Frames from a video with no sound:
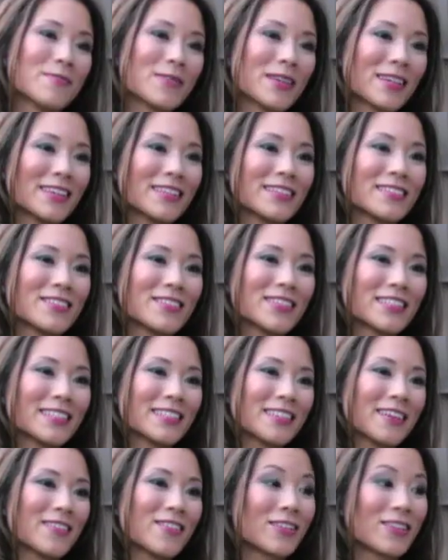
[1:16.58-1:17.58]
because you get
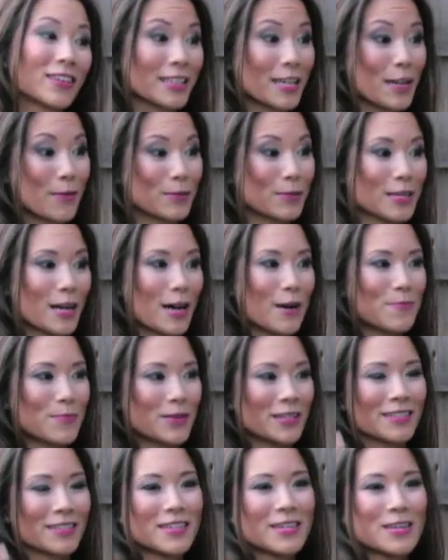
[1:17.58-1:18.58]
to get all glammed up
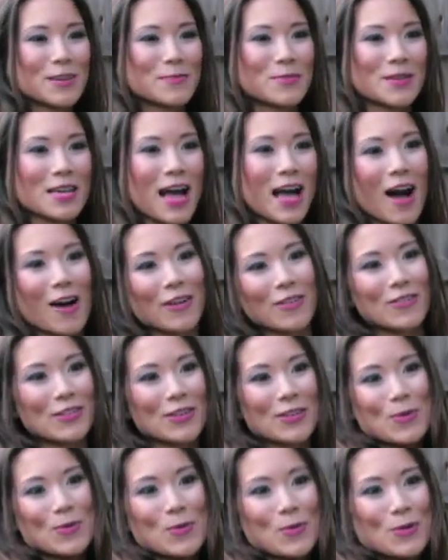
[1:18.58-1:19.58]
and be out of the
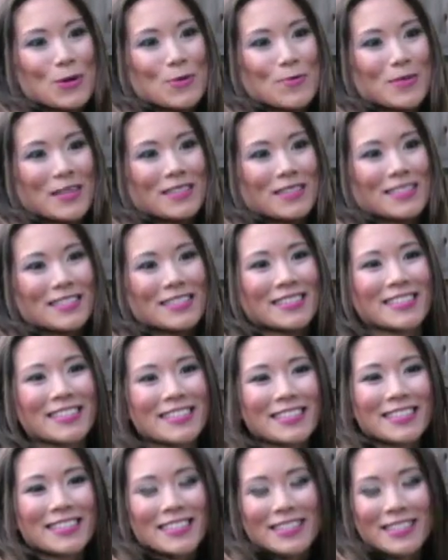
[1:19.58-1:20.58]
norm and,
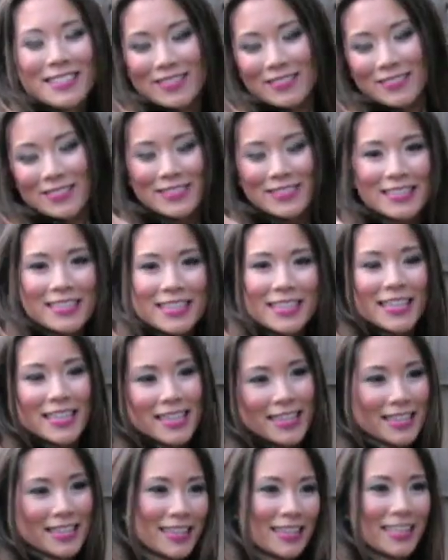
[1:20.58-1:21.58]
you know, get
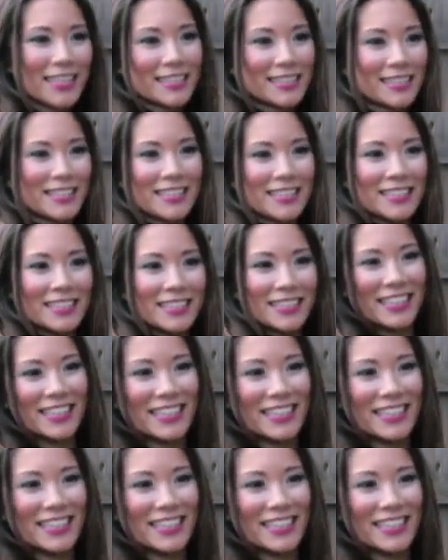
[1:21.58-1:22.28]
sexy.